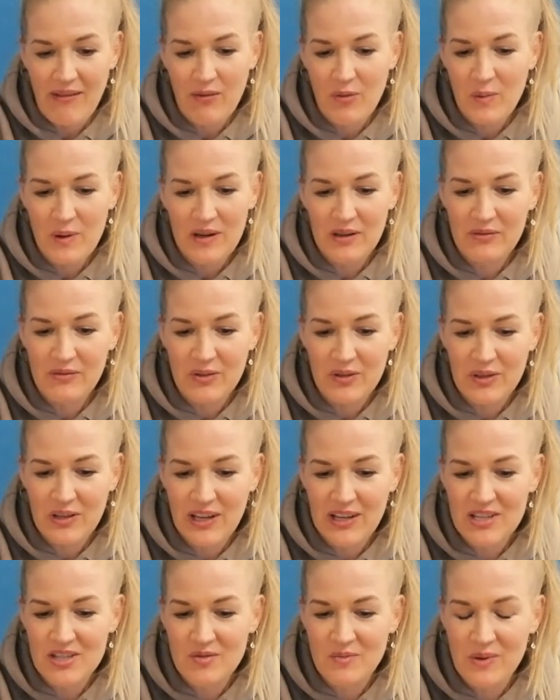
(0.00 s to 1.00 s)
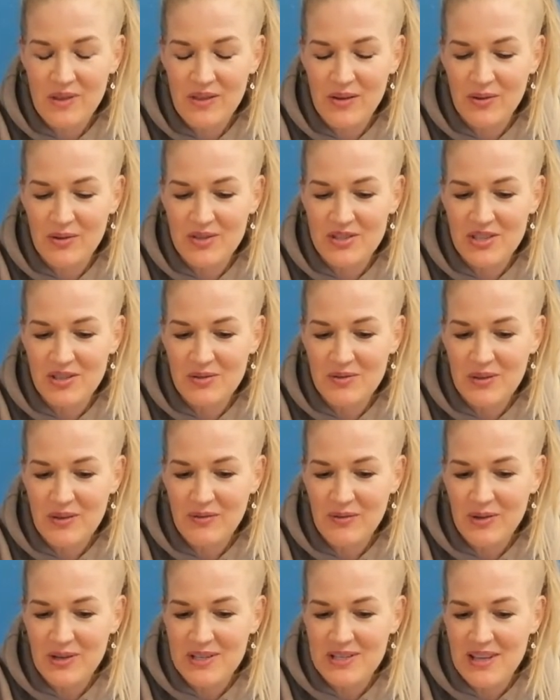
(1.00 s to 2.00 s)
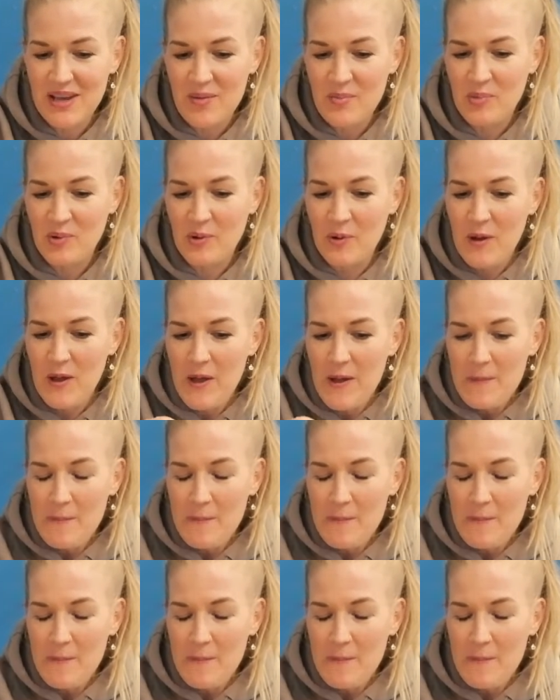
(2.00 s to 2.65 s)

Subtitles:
a wonderful connection with your children, for example,